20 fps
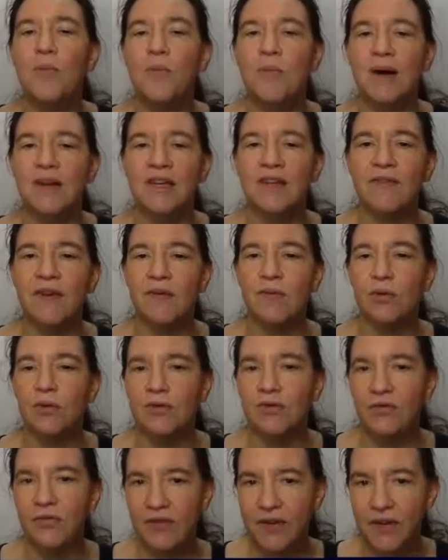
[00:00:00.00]
But if I
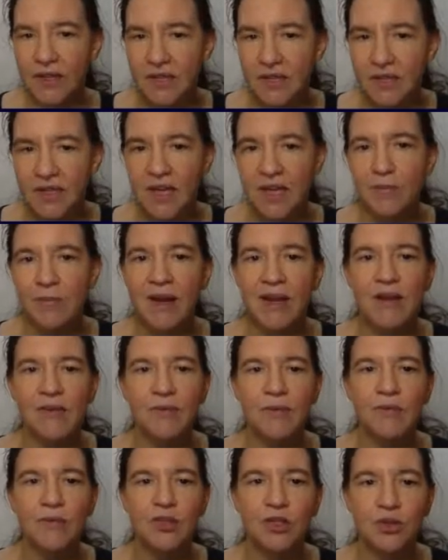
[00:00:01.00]
would fix that by
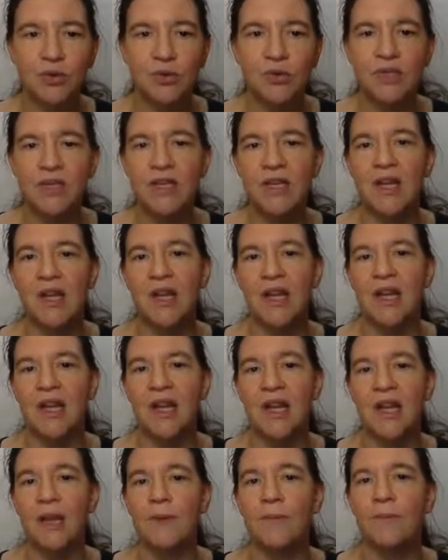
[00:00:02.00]
choosing
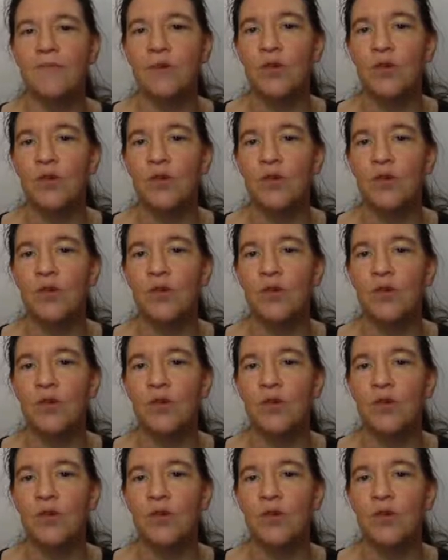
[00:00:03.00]
a